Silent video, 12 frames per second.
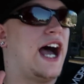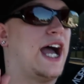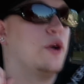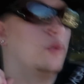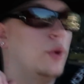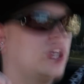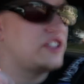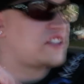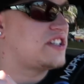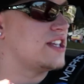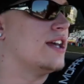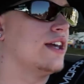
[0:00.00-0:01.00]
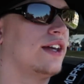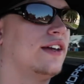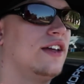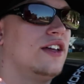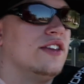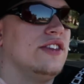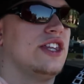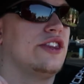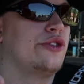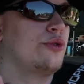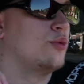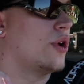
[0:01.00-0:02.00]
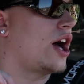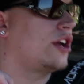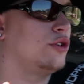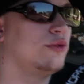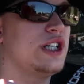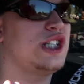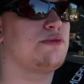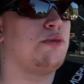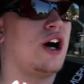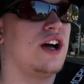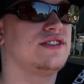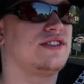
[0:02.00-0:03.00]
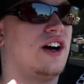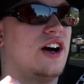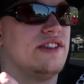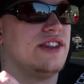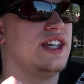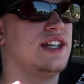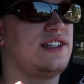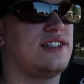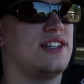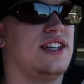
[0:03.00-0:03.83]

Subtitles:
I will say the throttle response on this